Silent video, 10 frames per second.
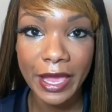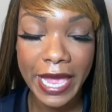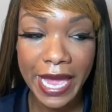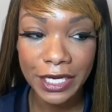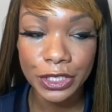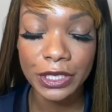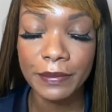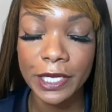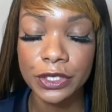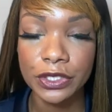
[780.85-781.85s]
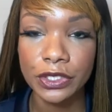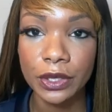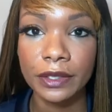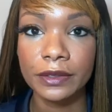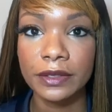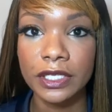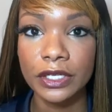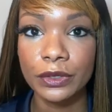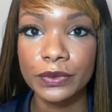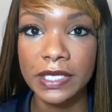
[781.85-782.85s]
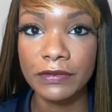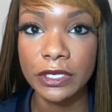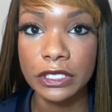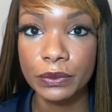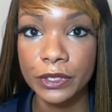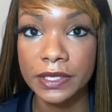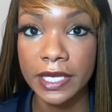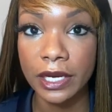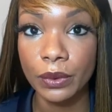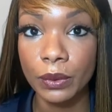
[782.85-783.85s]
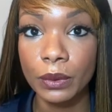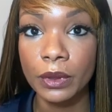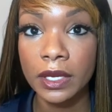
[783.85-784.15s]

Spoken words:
actually about to start, saving towards that goal